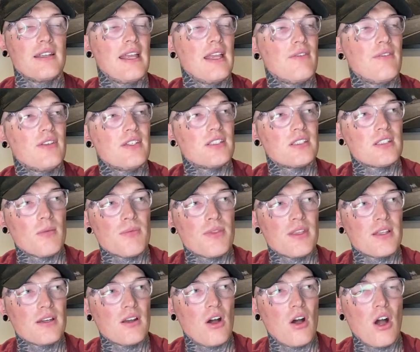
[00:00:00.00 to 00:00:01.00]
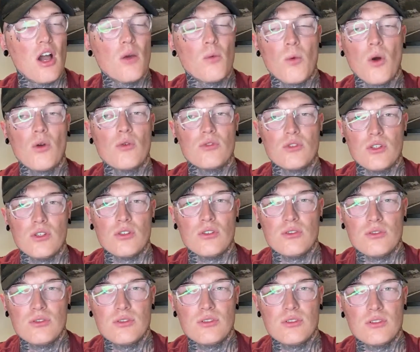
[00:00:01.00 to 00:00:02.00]
if it's something that I won't
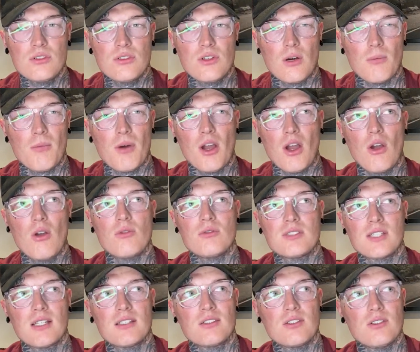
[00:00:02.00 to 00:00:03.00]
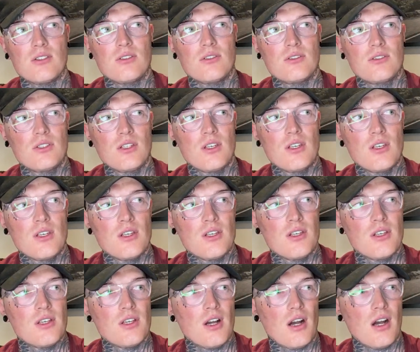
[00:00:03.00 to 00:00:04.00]
use on my own tattoos,
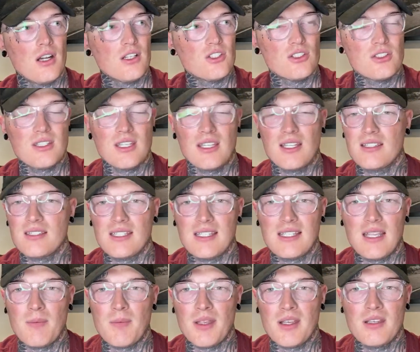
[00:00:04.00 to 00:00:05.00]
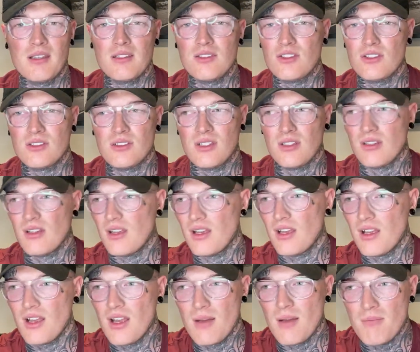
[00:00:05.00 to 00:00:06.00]
I just think it's a gimmick and just
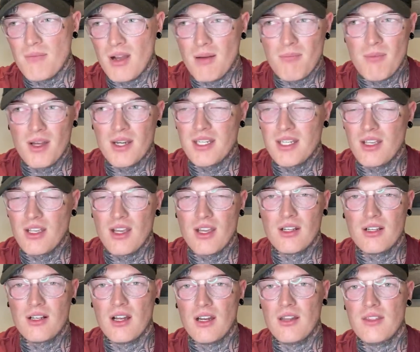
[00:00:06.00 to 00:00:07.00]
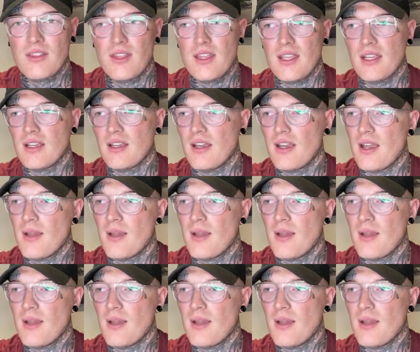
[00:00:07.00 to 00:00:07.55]
a money earner kind of thing.